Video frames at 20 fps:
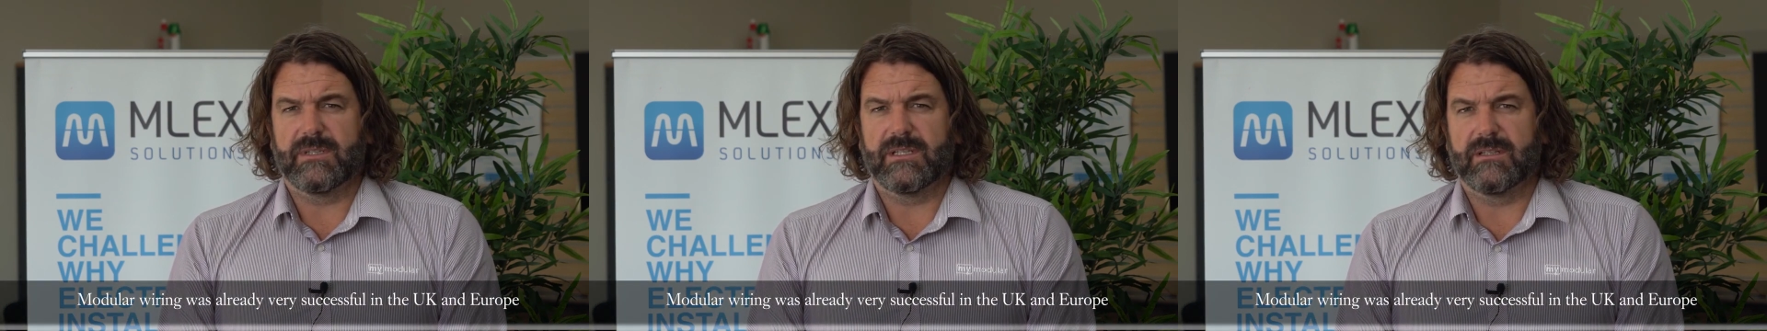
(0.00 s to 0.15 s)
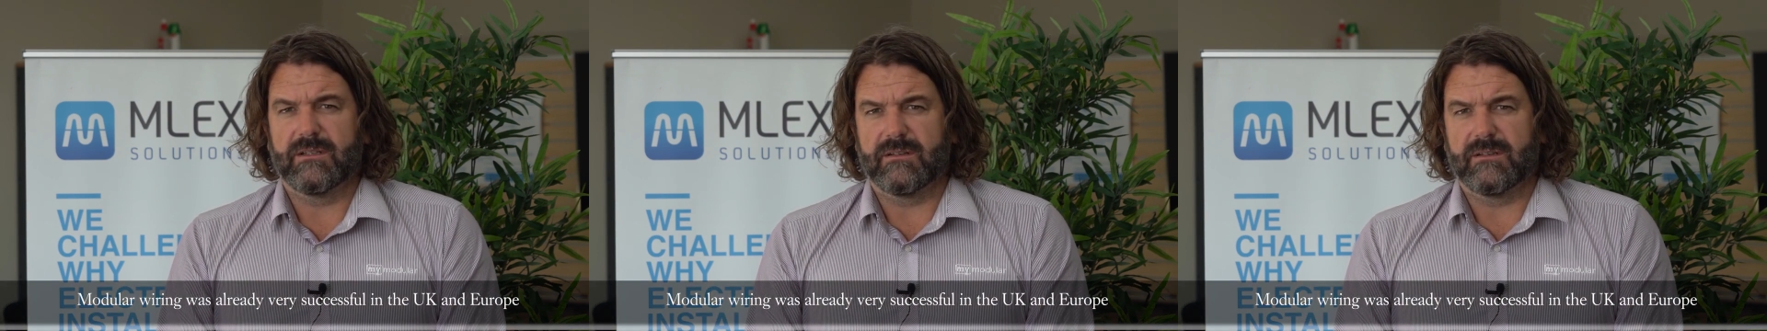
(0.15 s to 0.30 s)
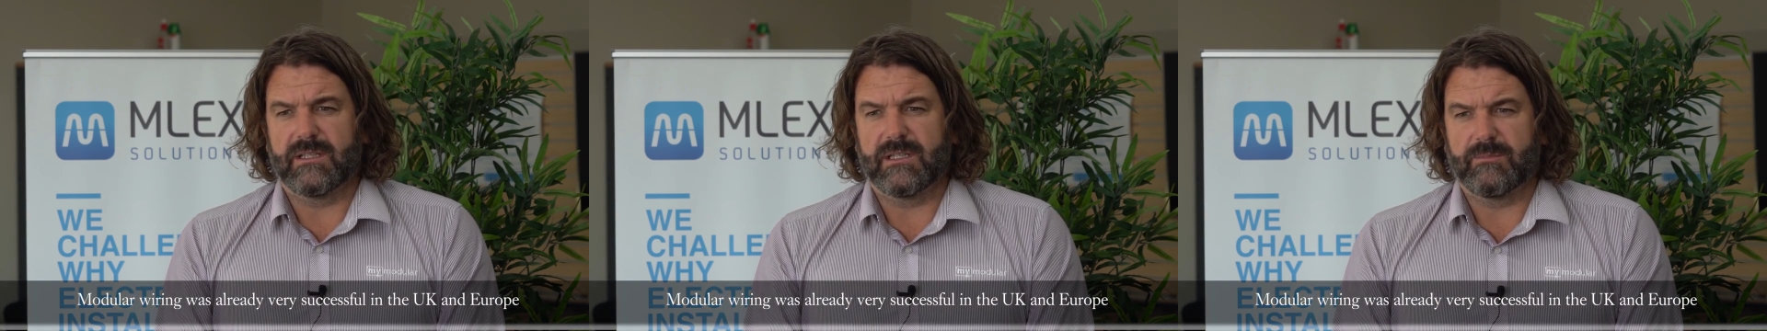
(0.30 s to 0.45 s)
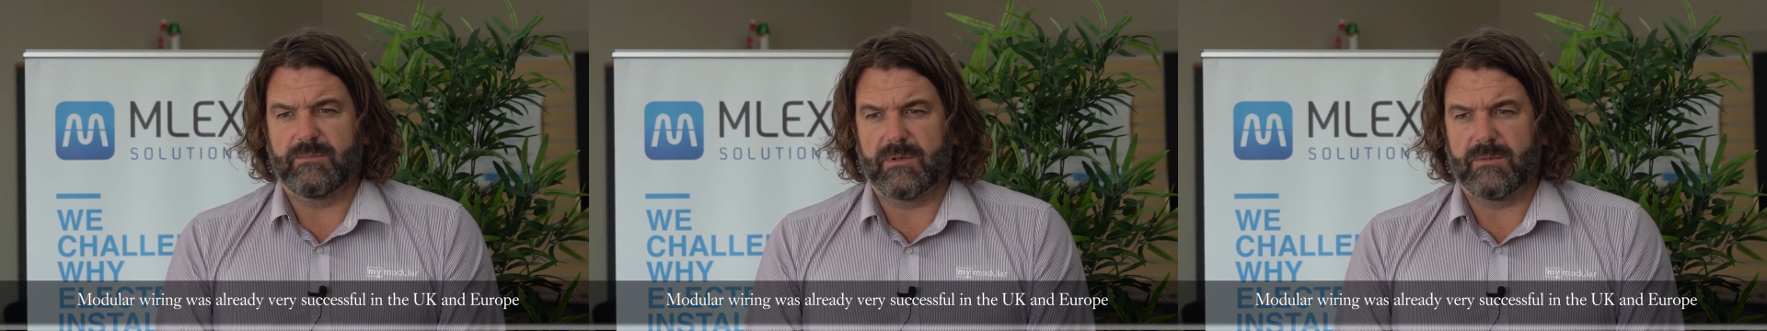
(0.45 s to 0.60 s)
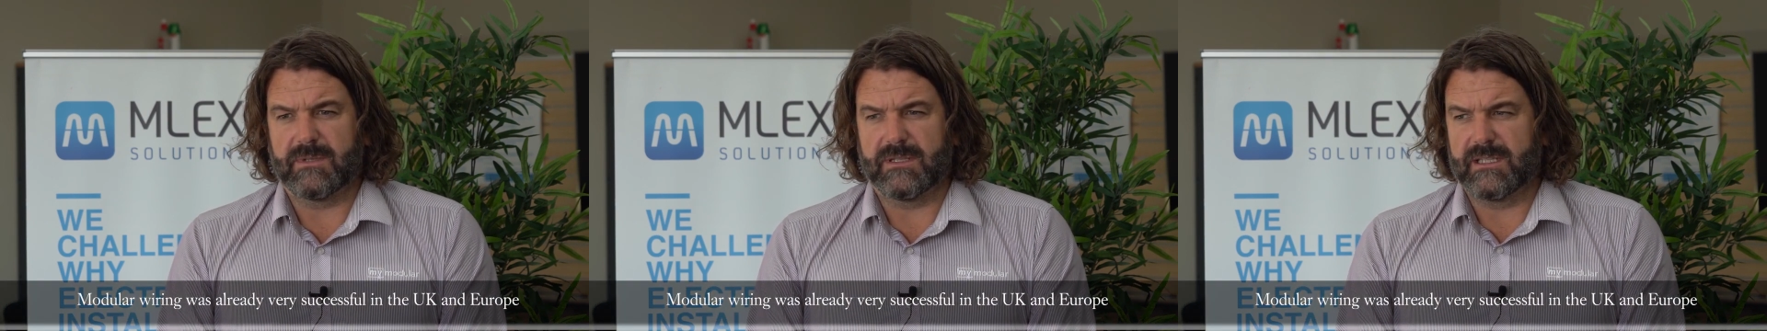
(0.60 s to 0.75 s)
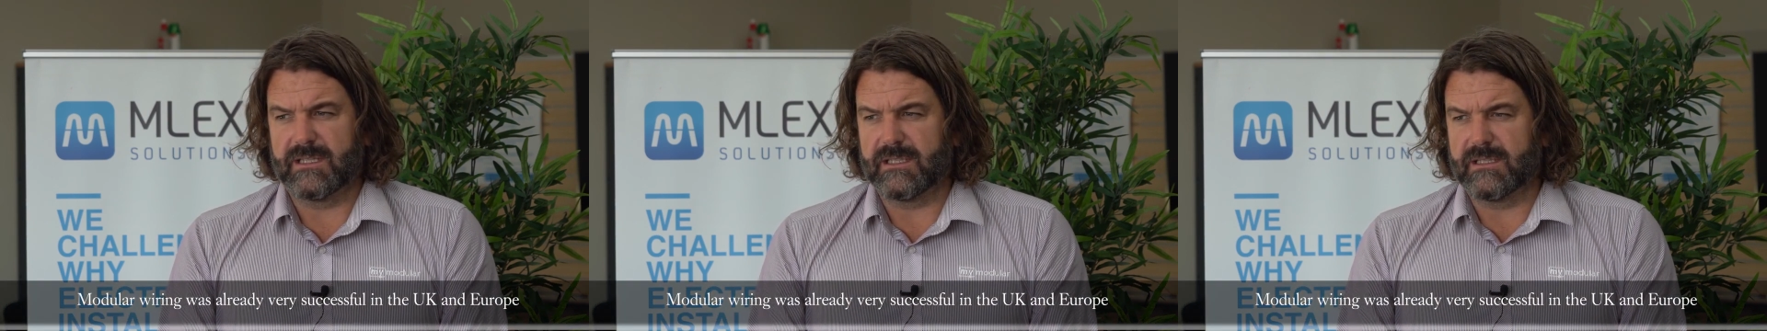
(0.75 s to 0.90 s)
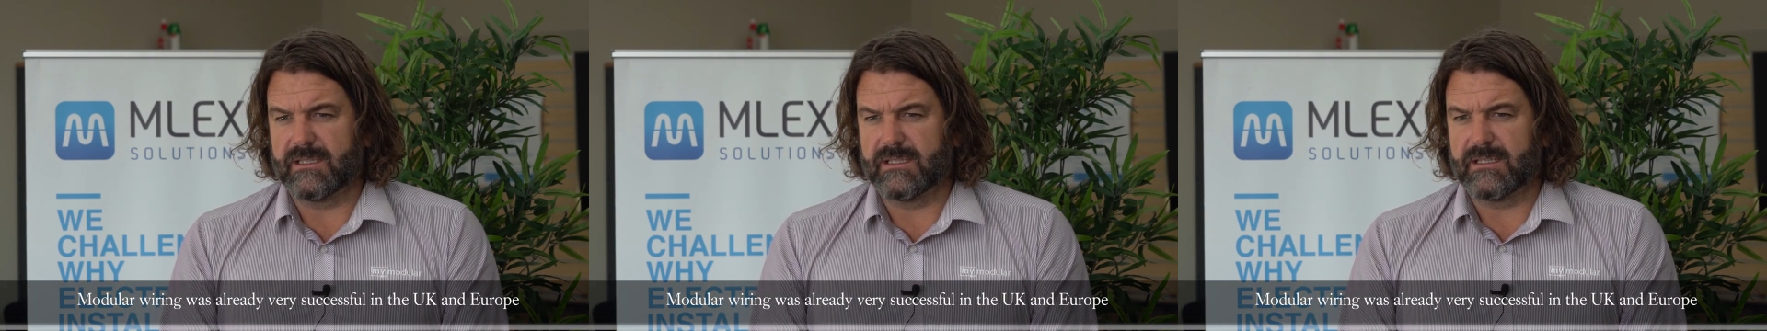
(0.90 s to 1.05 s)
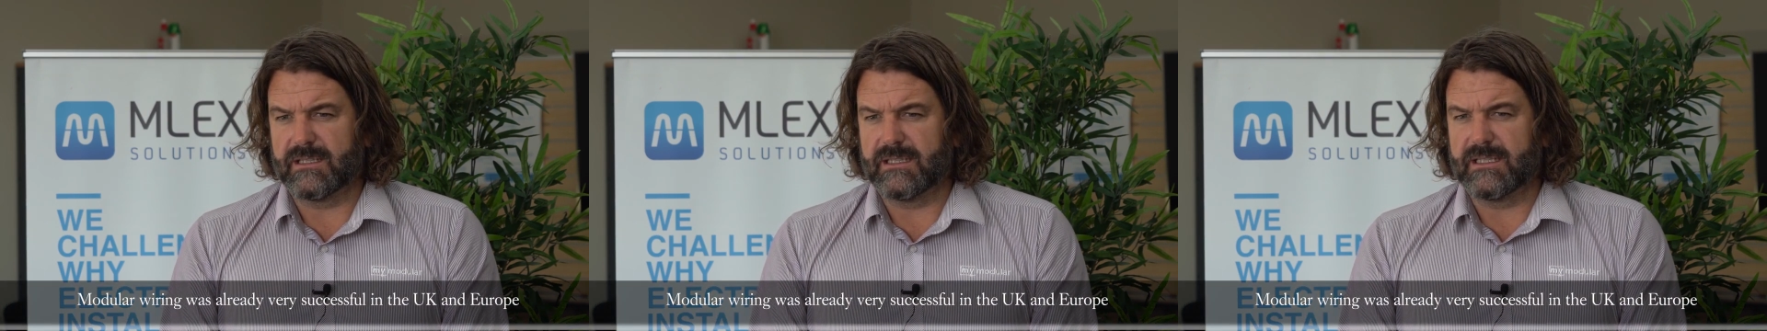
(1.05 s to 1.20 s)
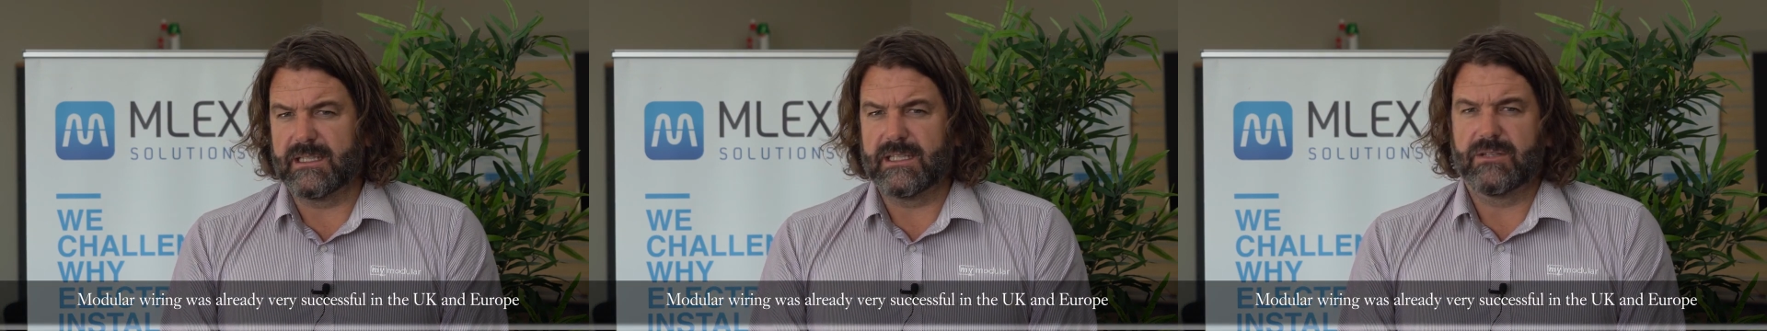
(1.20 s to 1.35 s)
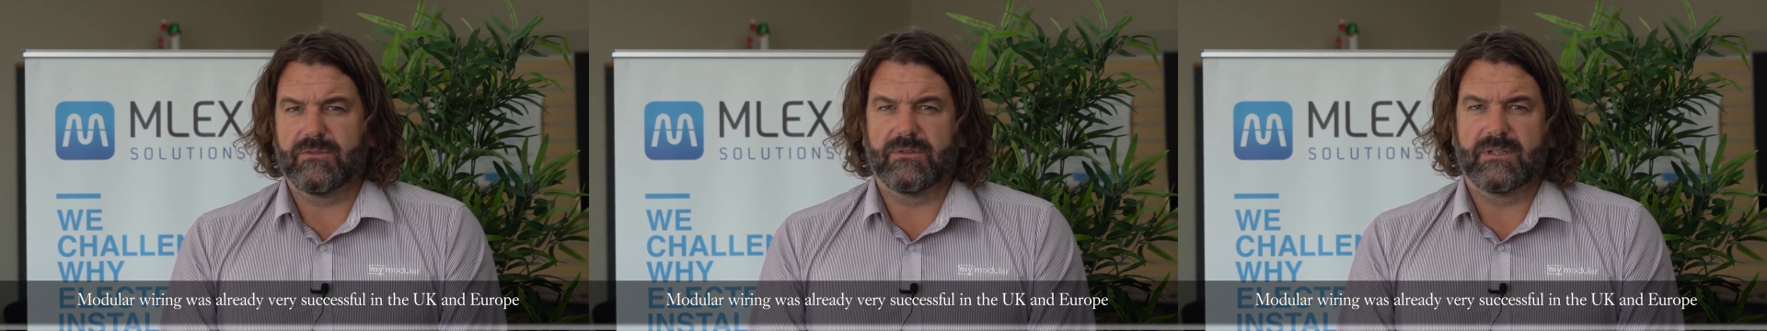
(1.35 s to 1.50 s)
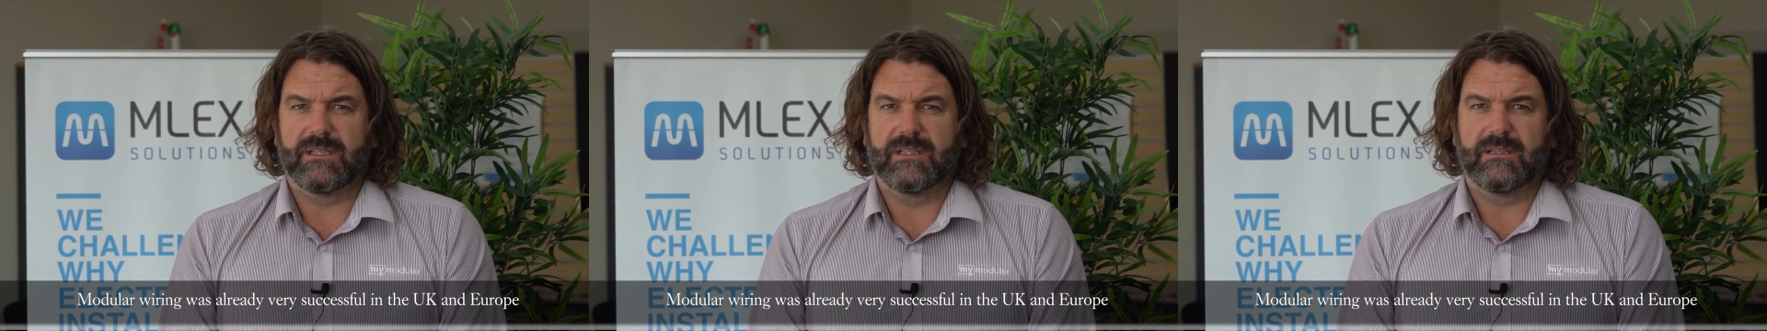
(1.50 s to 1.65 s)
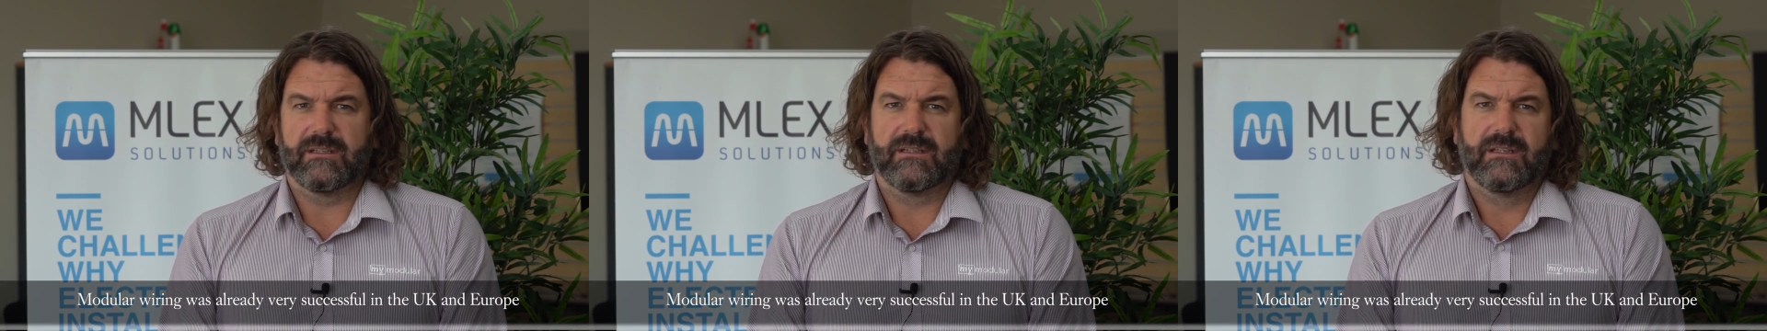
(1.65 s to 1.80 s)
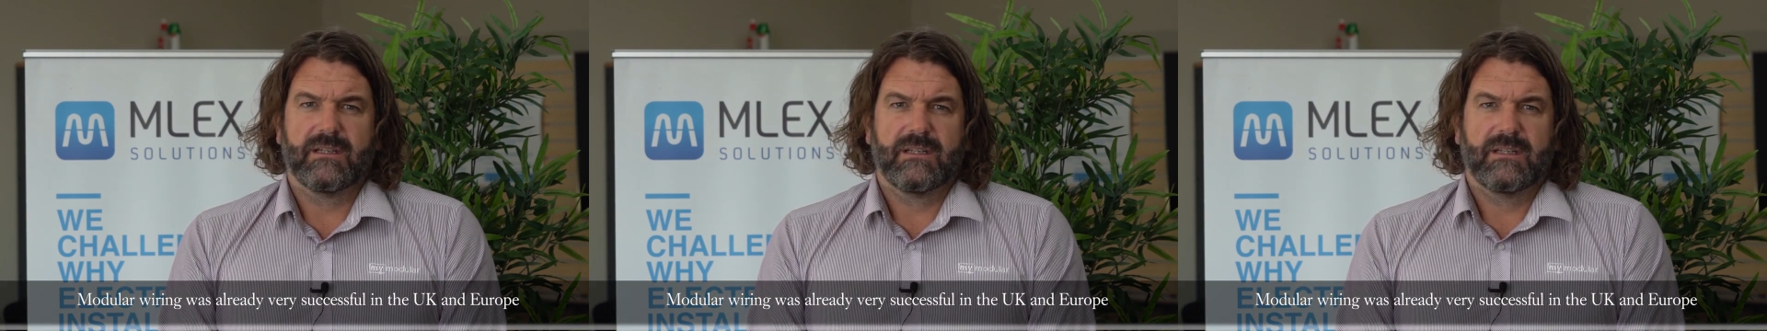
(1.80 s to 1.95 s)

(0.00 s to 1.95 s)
They're probably the leader in